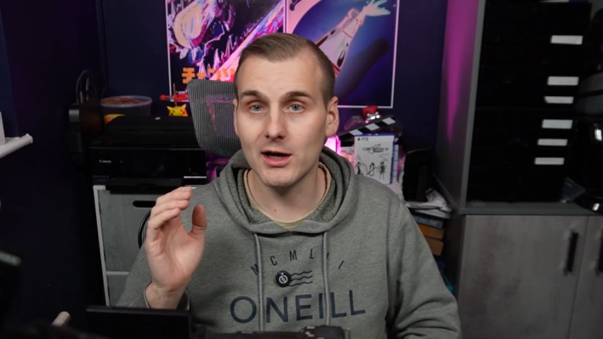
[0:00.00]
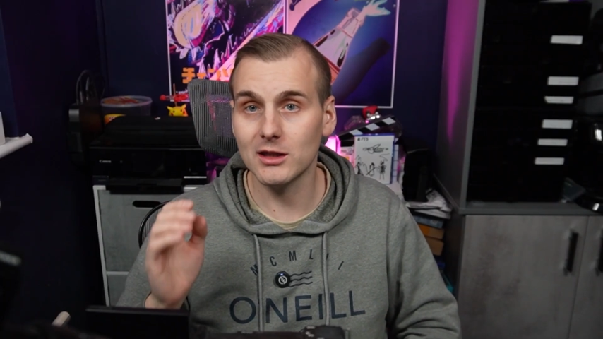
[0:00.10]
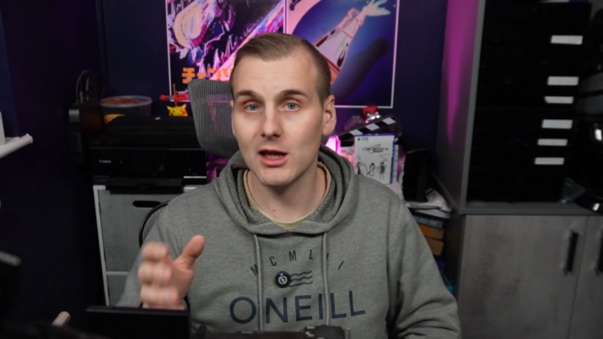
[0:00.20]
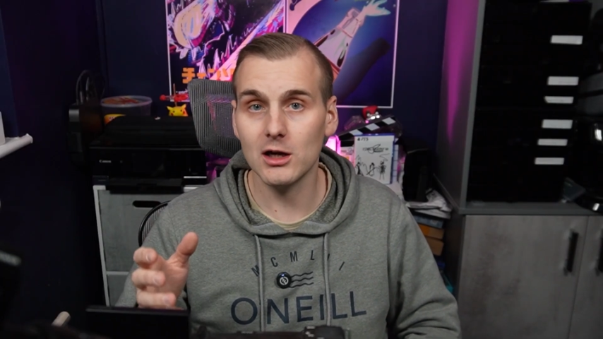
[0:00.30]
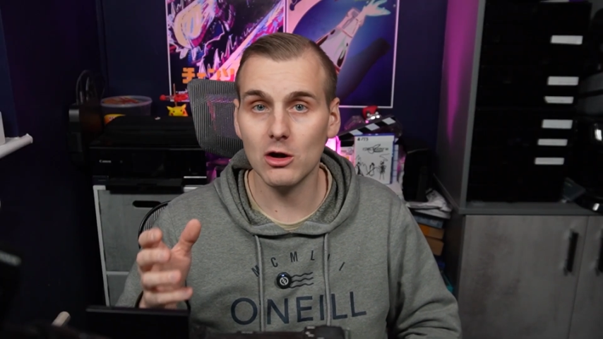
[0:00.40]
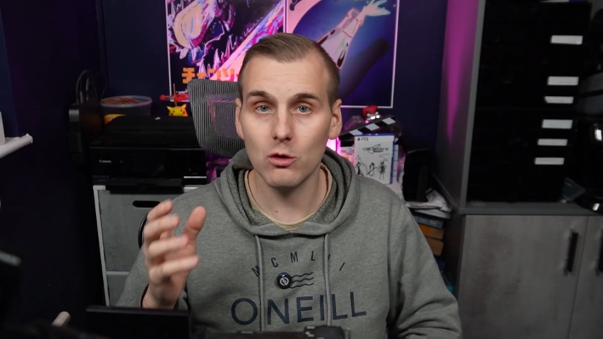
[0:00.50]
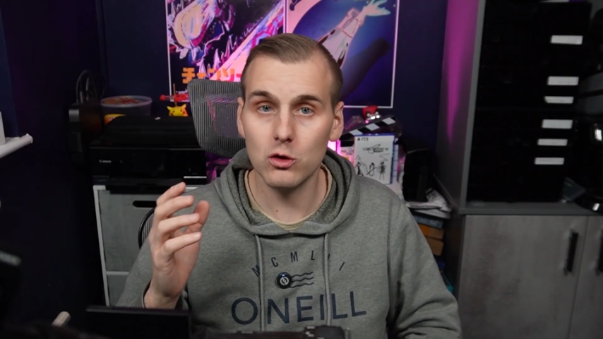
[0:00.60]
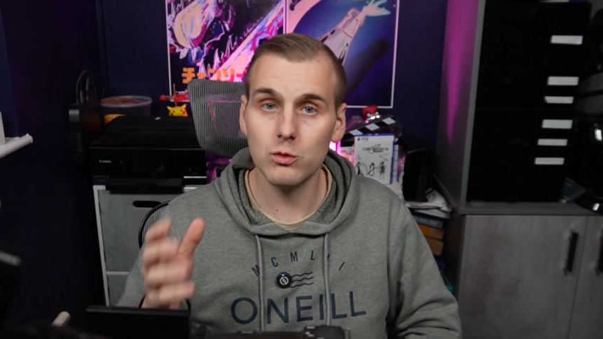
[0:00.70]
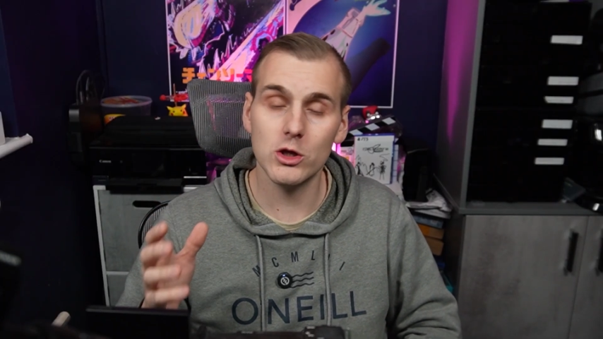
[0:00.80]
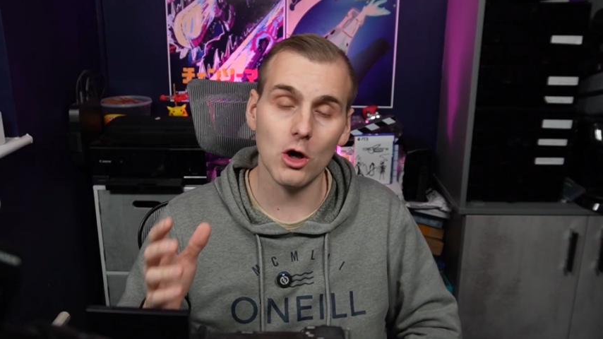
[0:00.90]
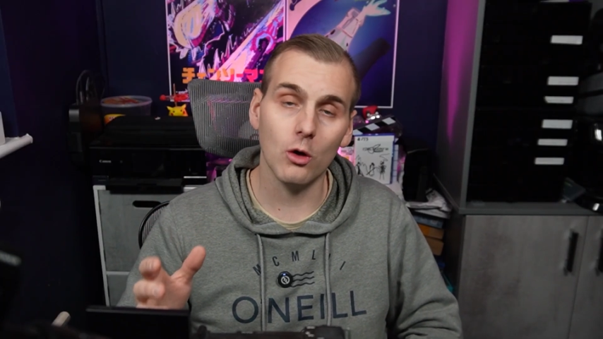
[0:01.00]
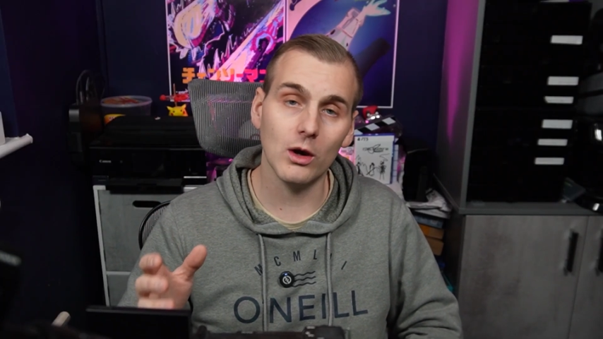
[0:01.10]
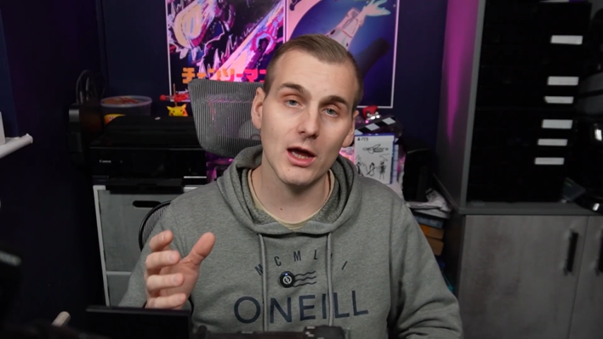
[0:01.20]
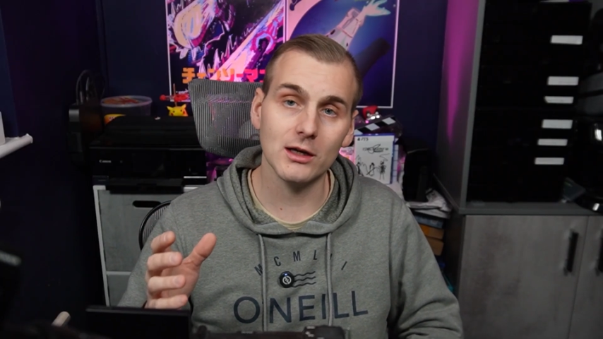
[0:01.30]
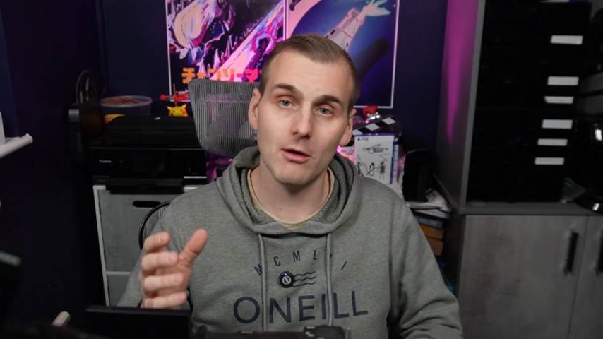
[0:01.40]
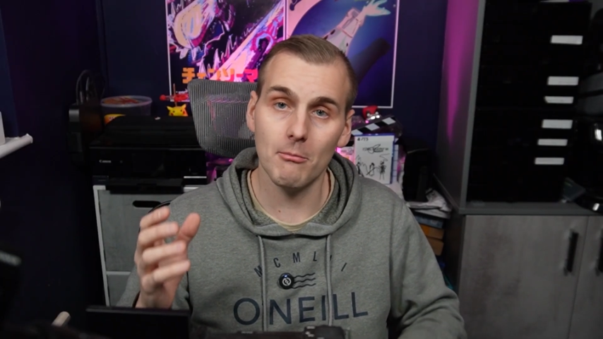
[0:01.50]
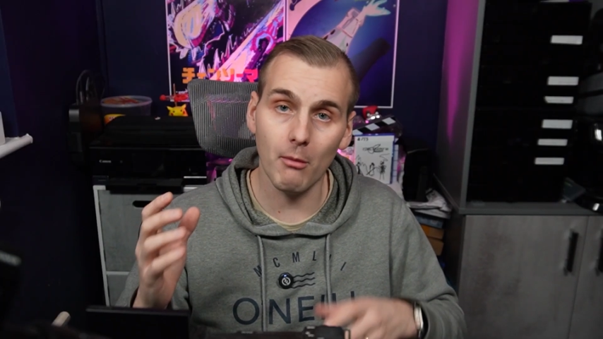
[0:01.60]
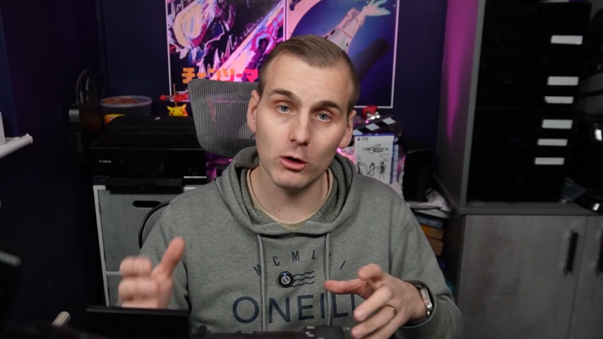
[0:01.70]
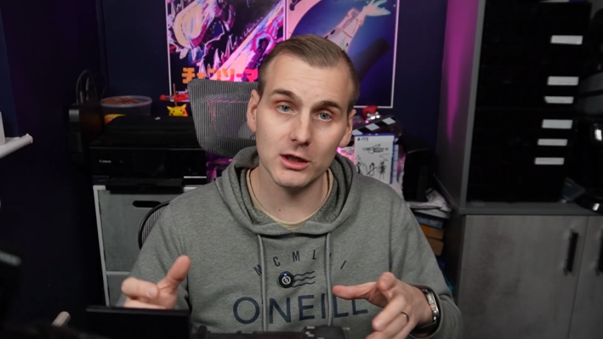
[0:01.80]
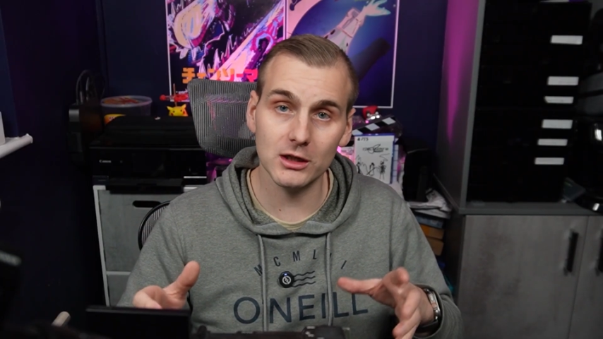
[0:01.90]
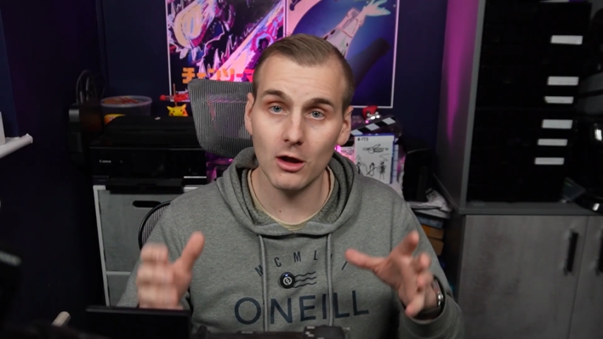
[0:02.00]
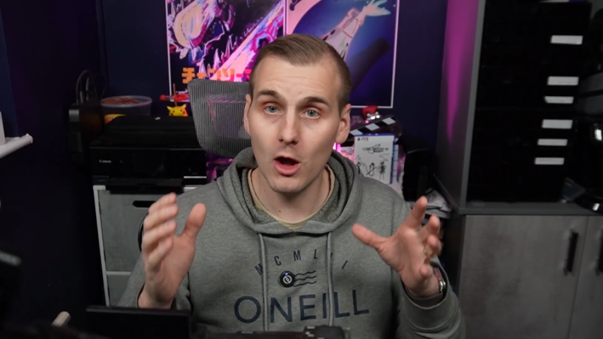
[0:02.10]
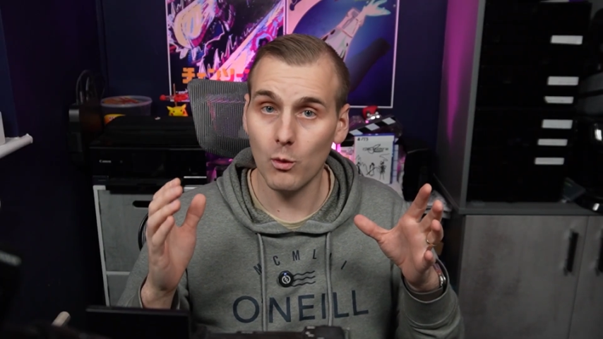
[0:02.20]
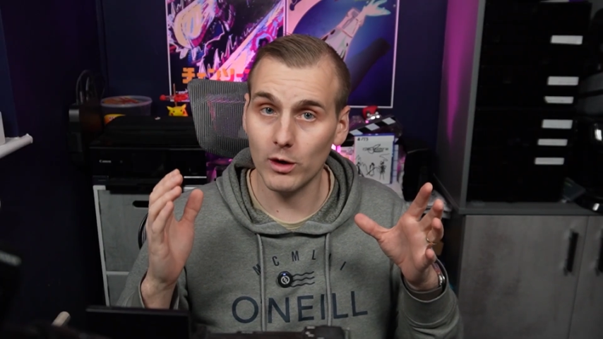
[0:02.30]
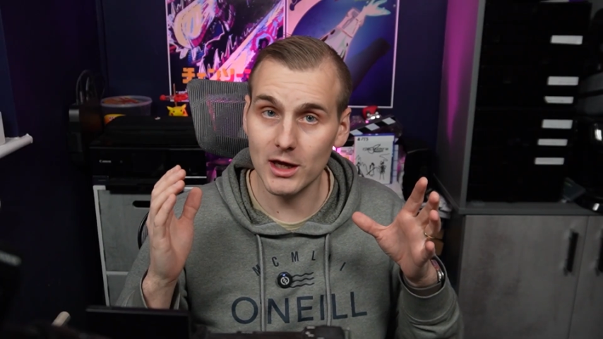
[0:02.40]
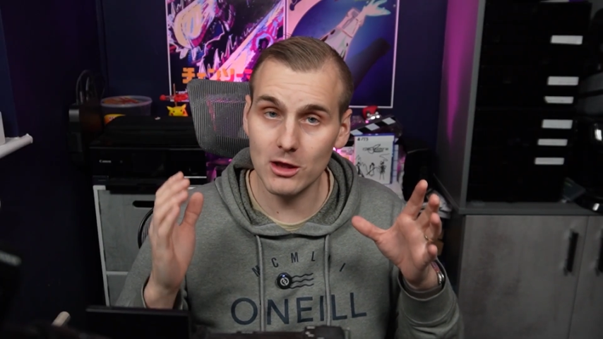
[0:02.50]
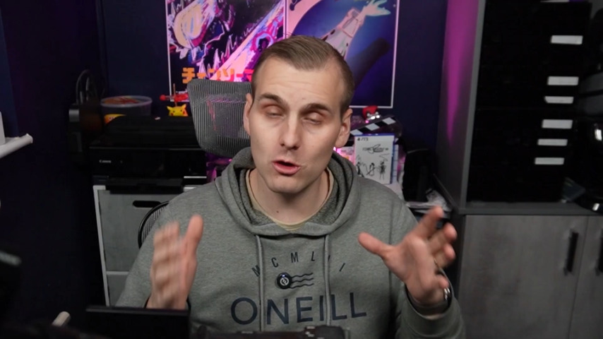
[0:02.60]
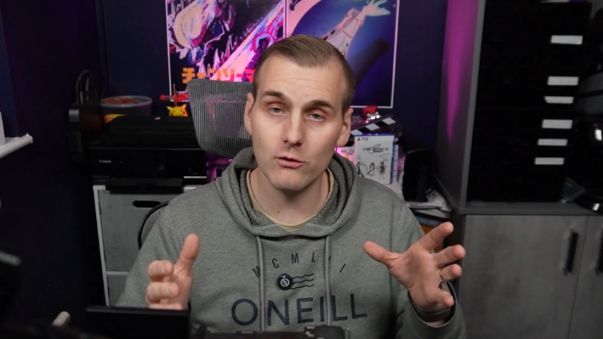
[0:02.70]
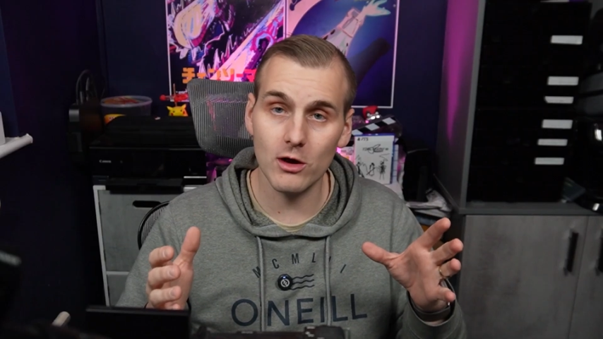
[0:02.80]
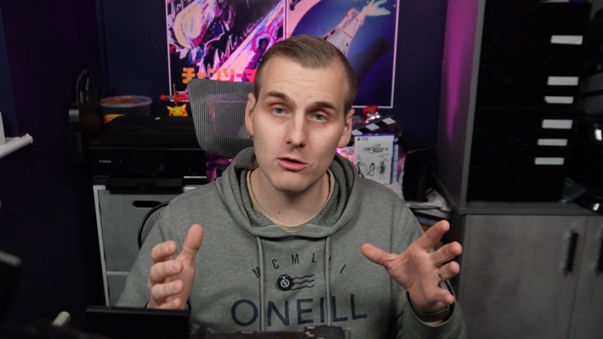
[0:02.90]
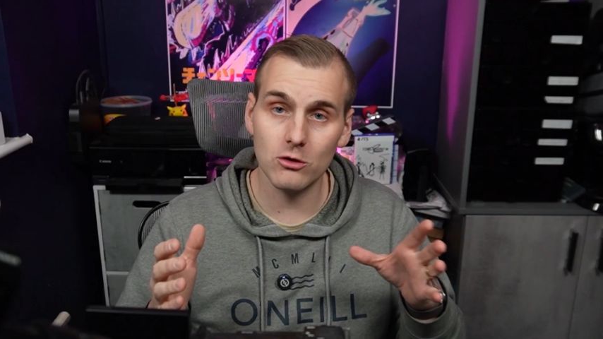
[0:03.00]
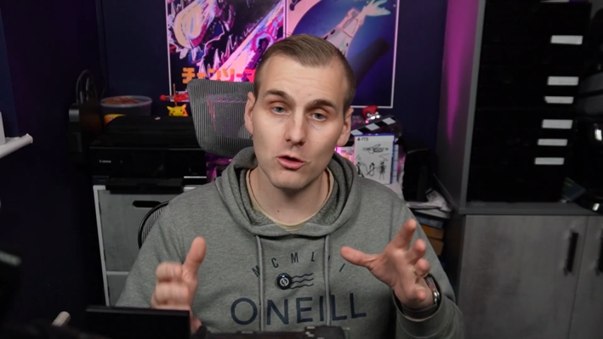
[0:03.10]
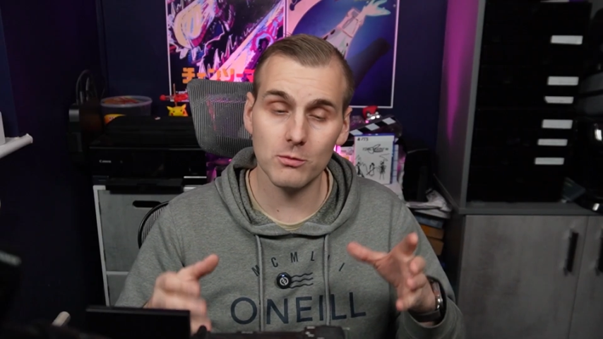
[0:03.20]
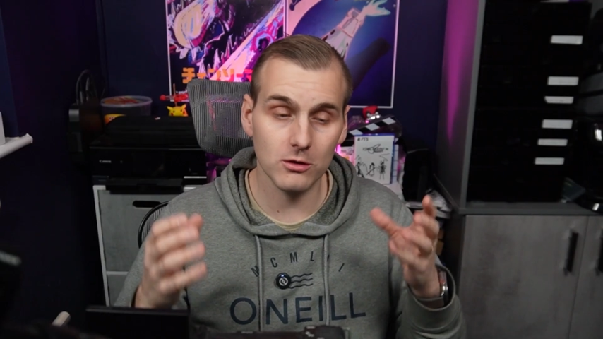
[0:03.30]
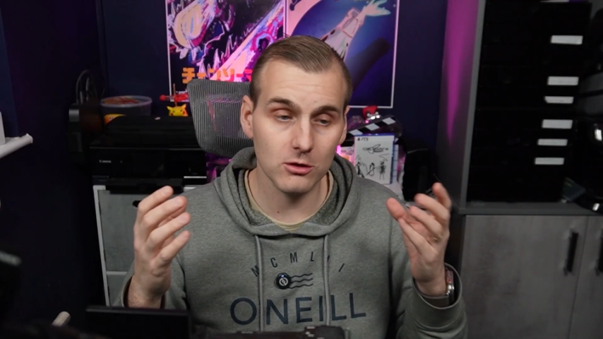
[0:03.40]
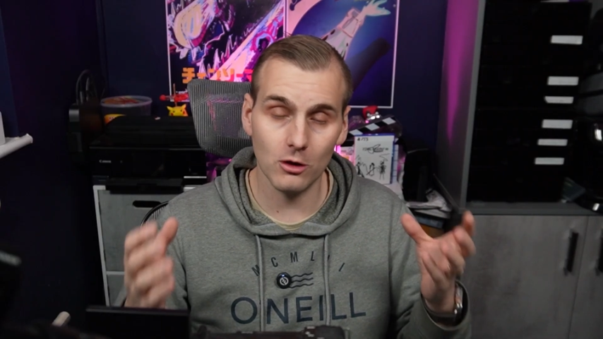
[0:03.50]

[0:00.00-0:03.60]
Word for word: a Nintendo Switch OLED modded when I hit 2,000 subs.